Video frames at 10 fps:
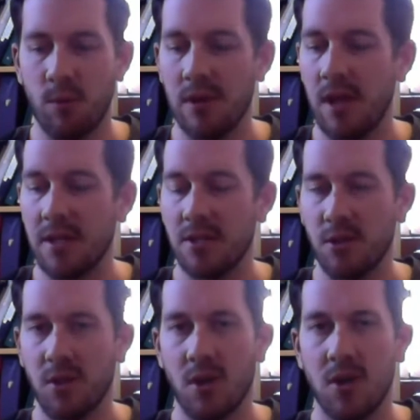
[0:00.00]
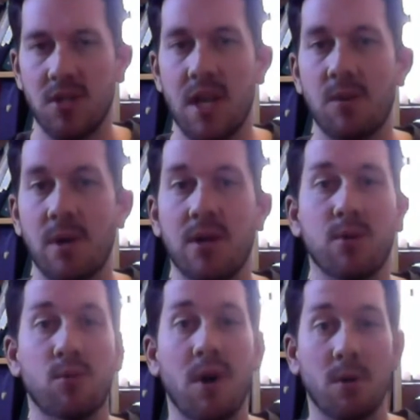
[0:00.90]
We'd like to encourage anybody who
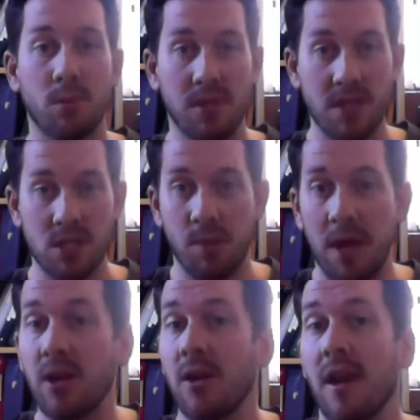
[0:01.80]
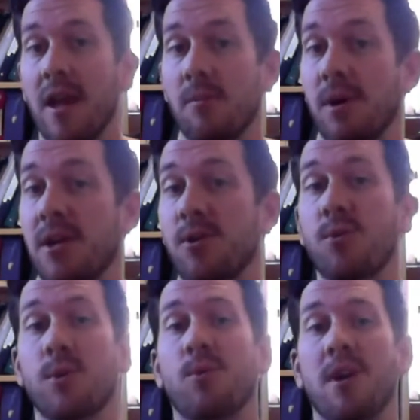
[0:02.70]
would want to participate and anybody
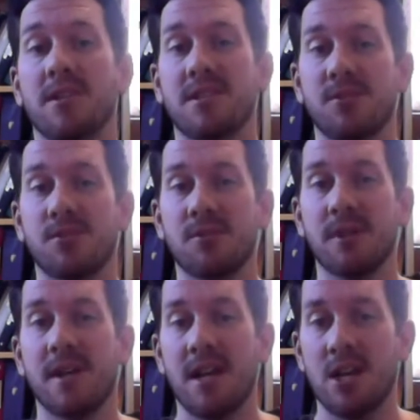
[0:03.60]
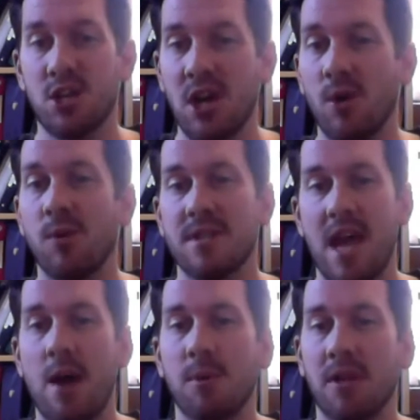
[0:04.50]
who would want to share what's
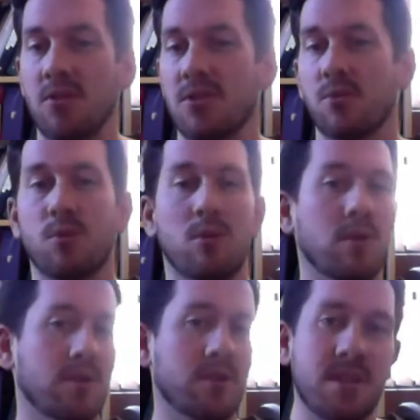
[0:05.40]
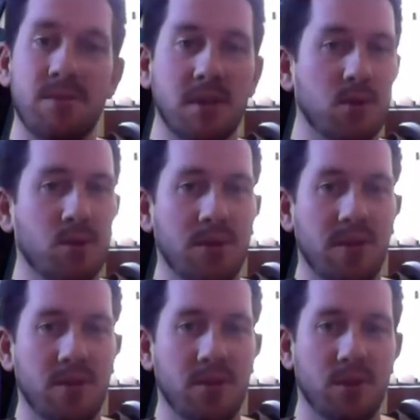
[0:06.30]
happening in their school or something cool
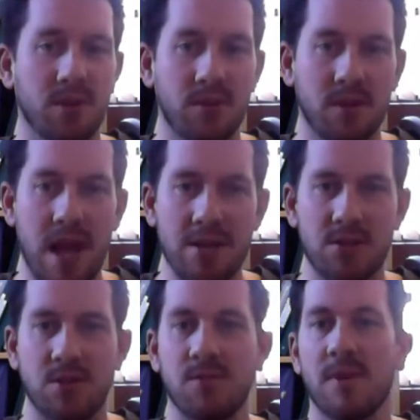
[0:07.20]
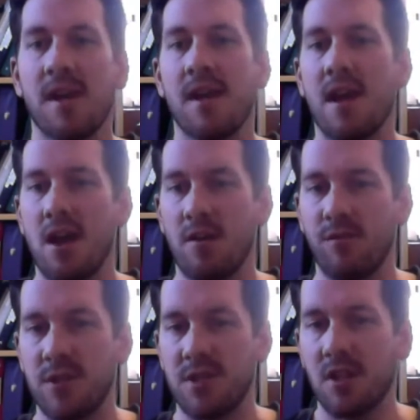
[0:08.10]
that they're doing in their classroom
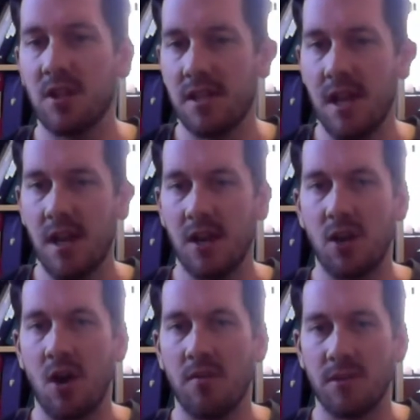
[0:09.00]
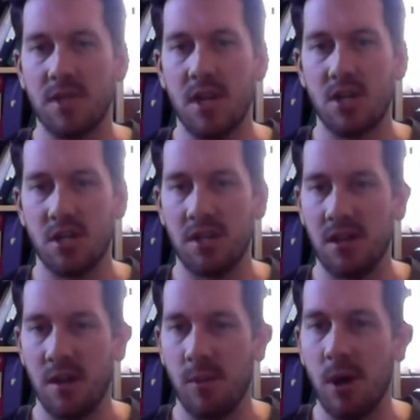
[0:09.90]
and facilitate a
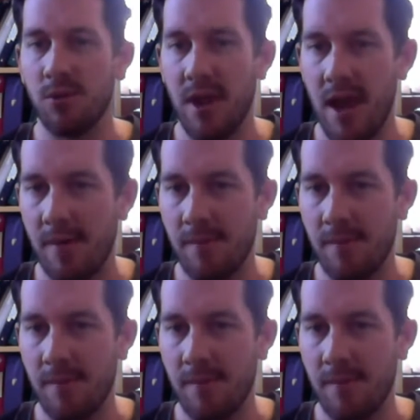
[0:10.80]
conversation about that.